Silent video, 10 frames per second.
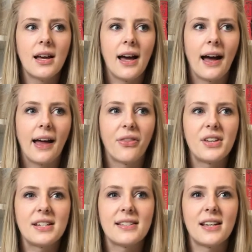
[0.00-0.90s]
And the
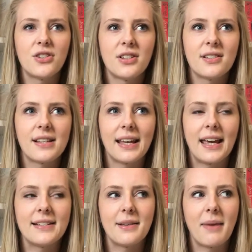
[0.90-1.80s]
decisions that
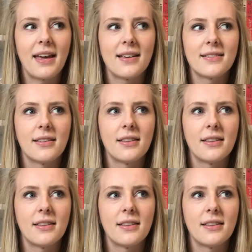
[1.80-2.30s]
Casey makes and